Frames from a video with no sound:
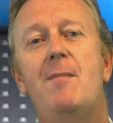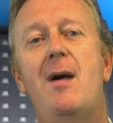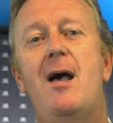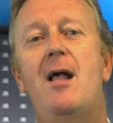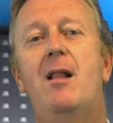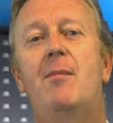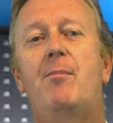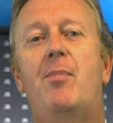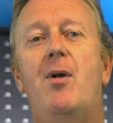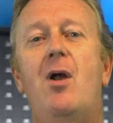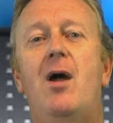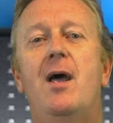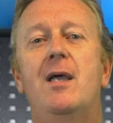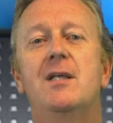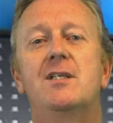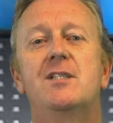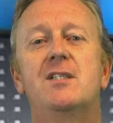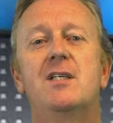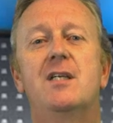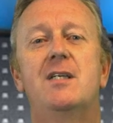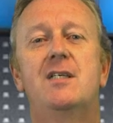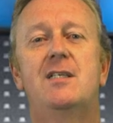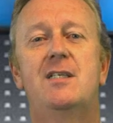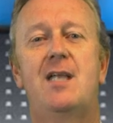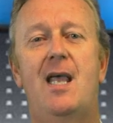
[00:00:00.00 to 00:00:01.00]
Mel
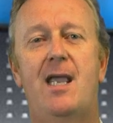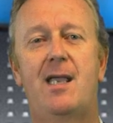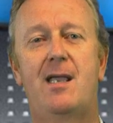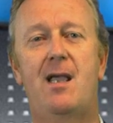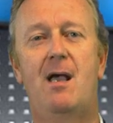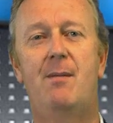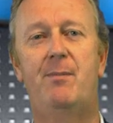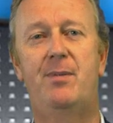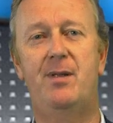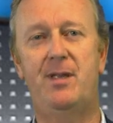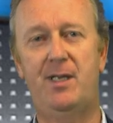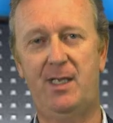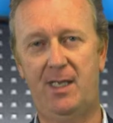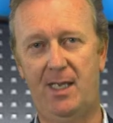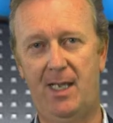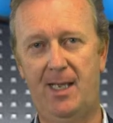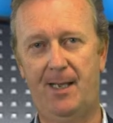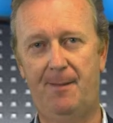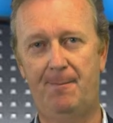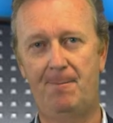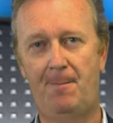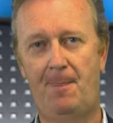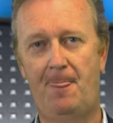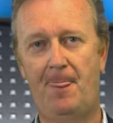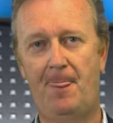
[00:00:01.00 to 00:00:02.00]
Bryce Tech Company of the Year.